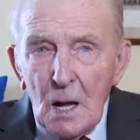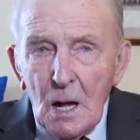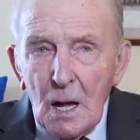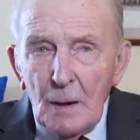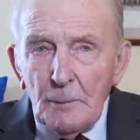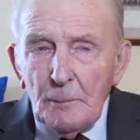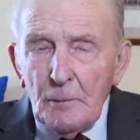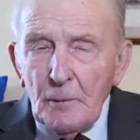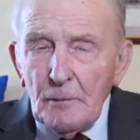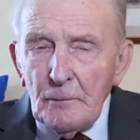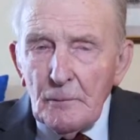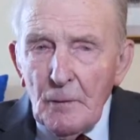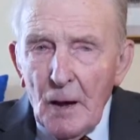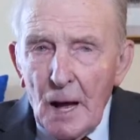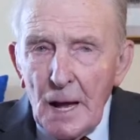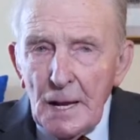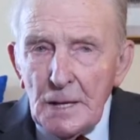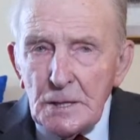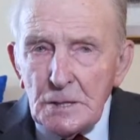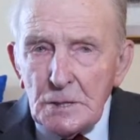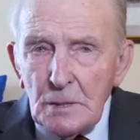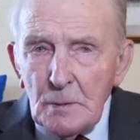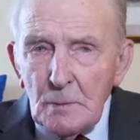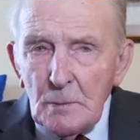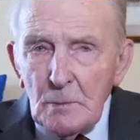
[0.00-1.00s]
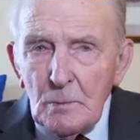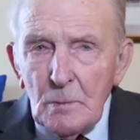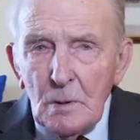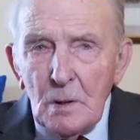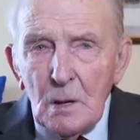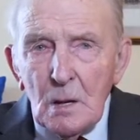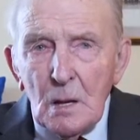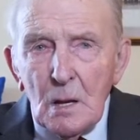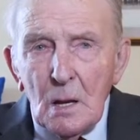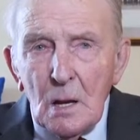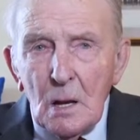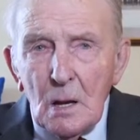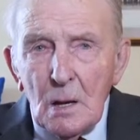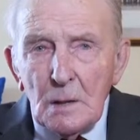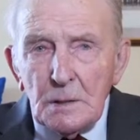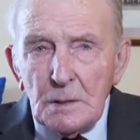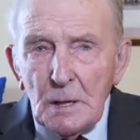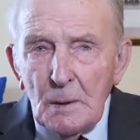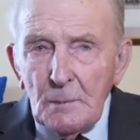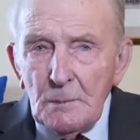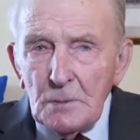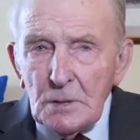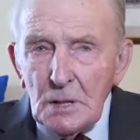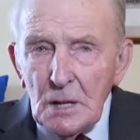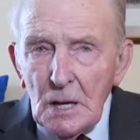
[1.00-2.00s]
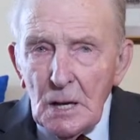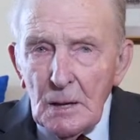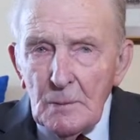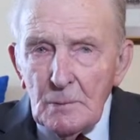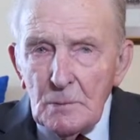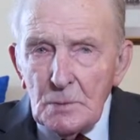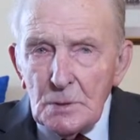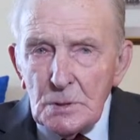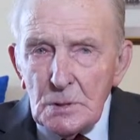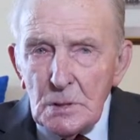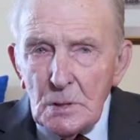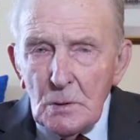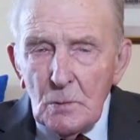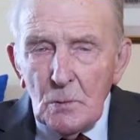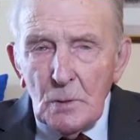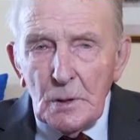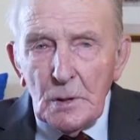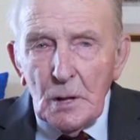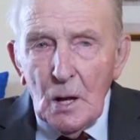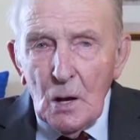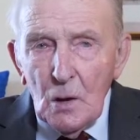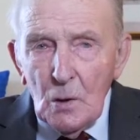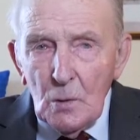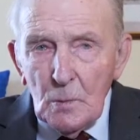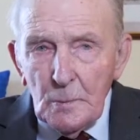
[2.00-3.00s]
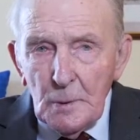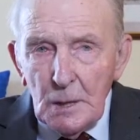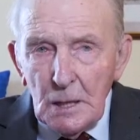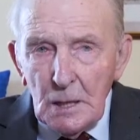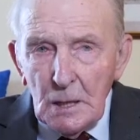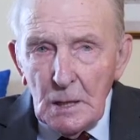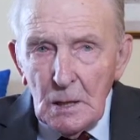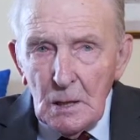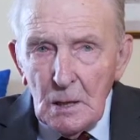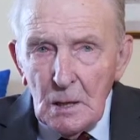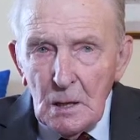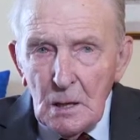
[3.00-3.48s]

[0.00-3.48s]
It provides them sometimes with homing,